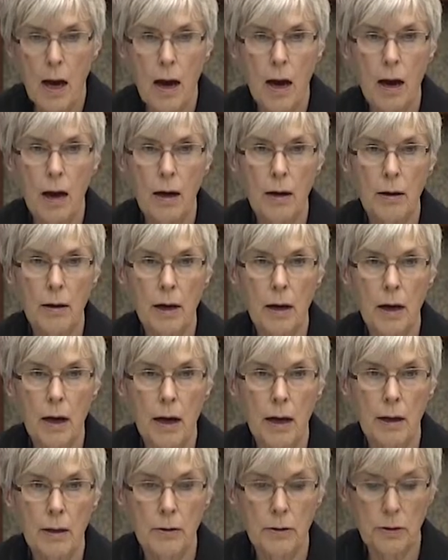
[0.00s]
are
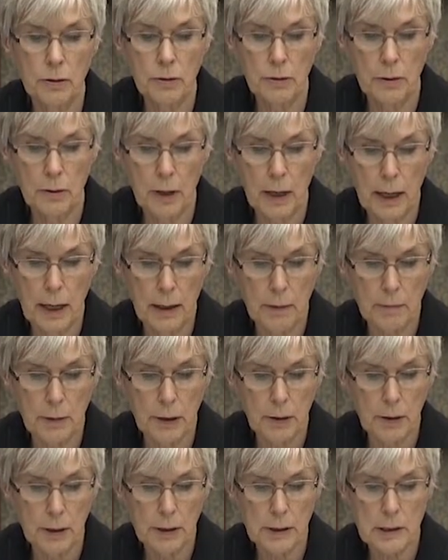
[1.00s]
new
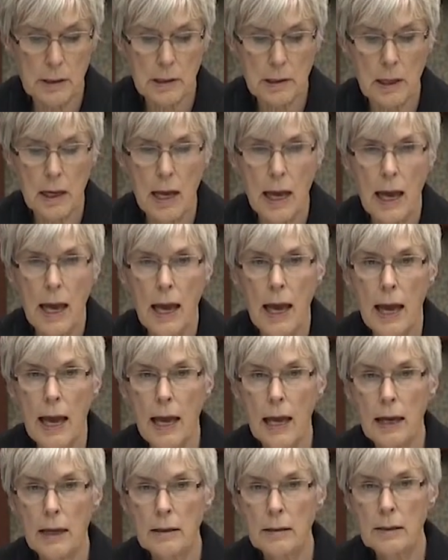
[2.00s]
immigrants,
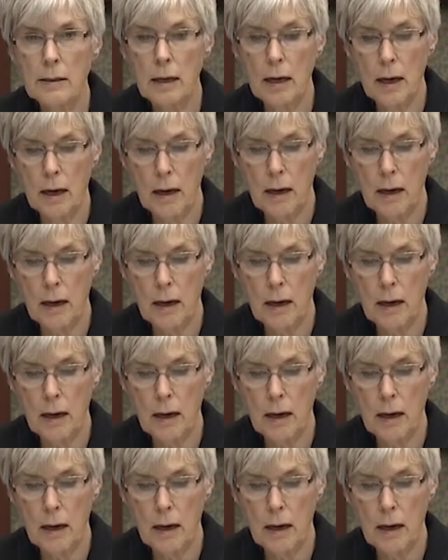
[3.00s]
and